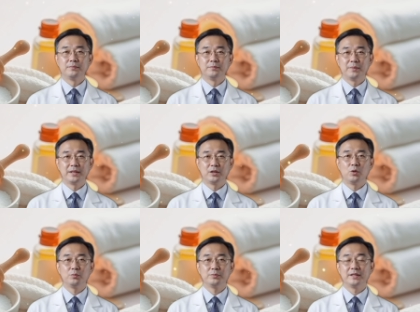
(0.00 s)
Many
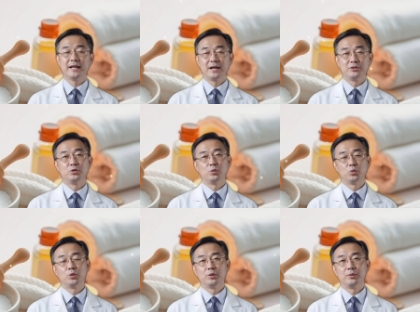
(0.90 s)
hope the castor
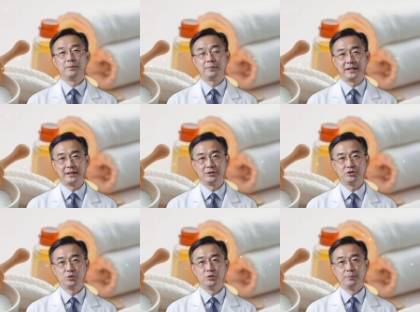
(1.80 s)
oil and baking
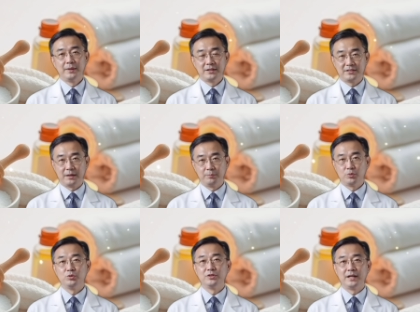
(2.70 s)
soda mix can
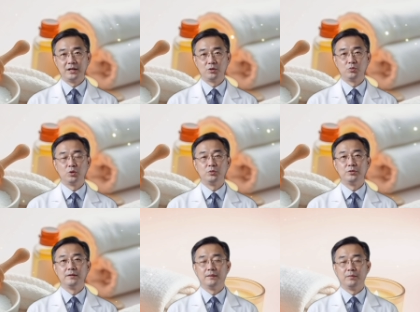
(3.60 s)
boost hair
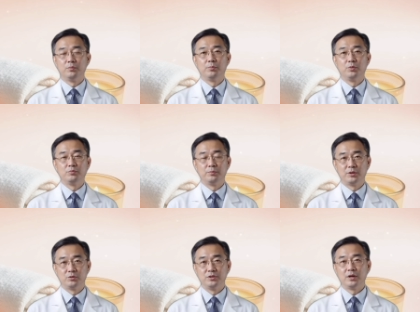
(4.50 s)
growth, remove
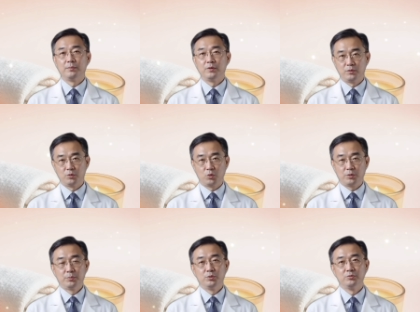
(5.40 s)
buildup, or
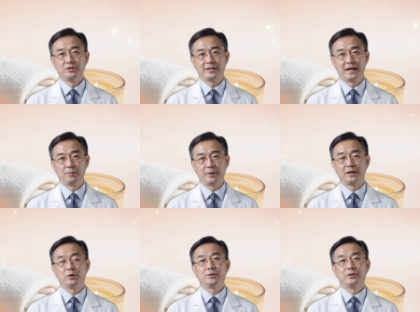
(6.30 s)
improve scalp
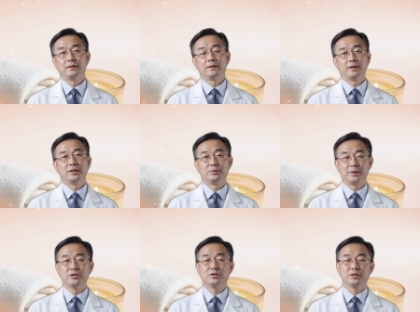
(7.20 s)
health,
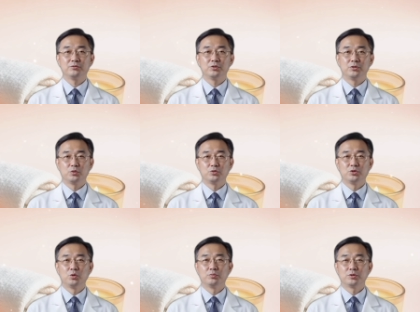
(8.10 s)
especially for
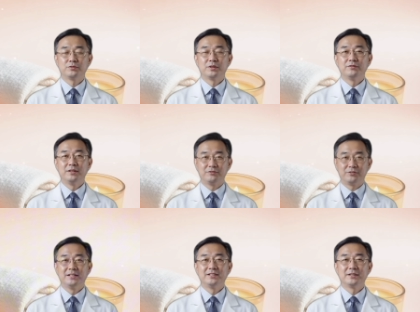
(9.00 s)
those over 50
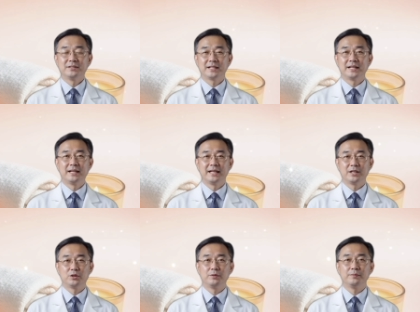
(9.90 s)
facing thinning
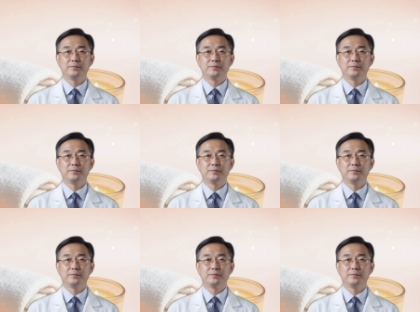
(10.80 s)
hair.